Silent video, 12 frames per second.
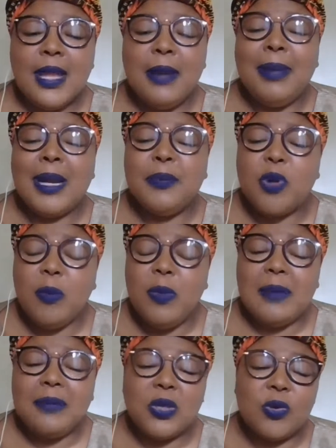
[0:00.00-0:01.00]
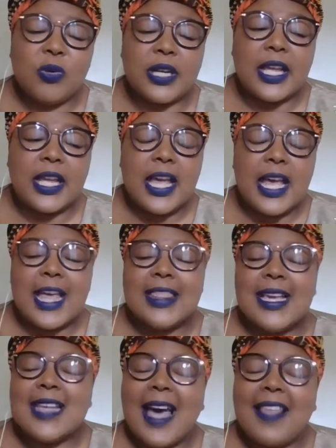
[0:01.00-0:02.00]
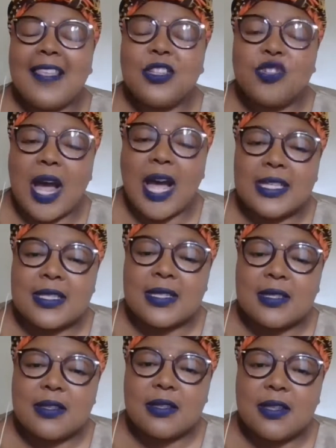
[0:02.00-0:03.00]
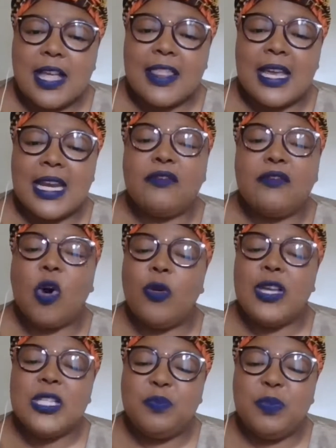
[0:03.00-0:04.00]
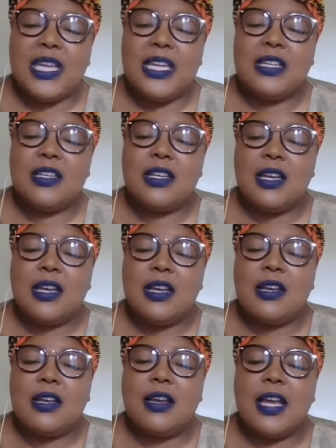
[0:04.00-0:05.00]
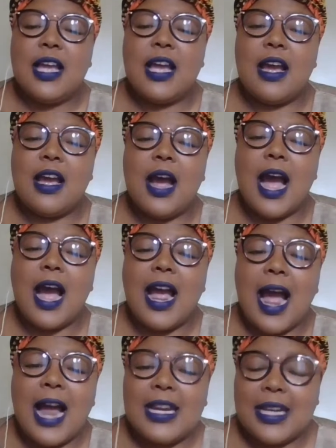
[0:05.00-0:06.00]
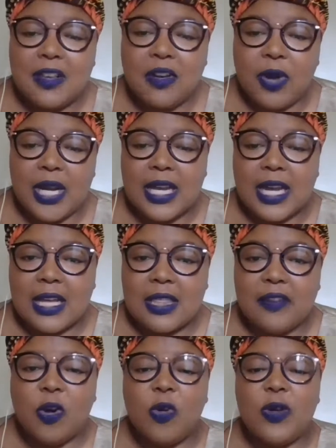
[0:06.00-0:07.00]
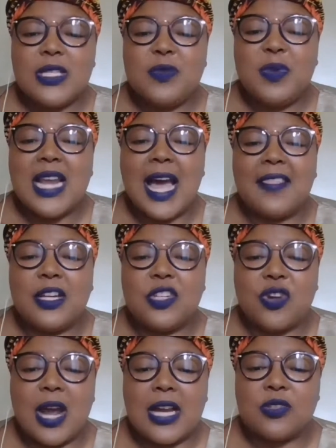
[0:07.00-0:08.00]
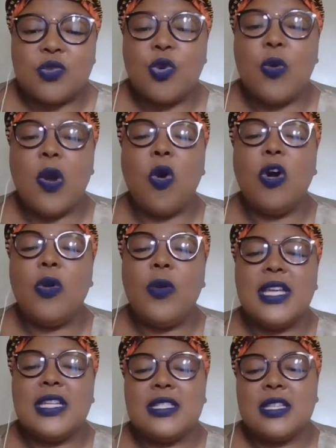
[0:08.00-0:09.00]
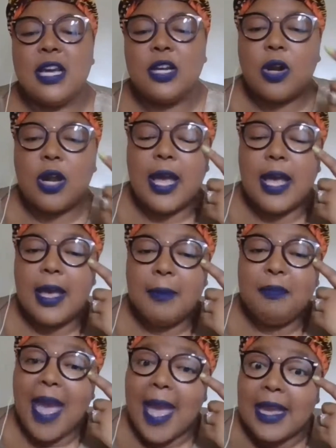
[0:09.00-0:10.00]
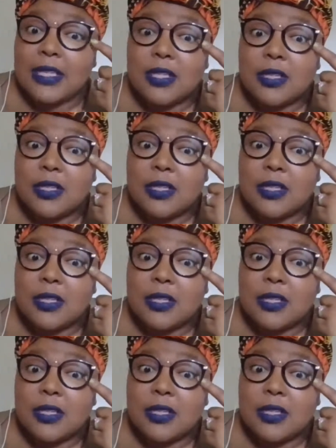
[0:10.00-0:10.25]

But the problem ke hore, there's other drugs that have always been under the radar. There have always been other drugs who are always banned,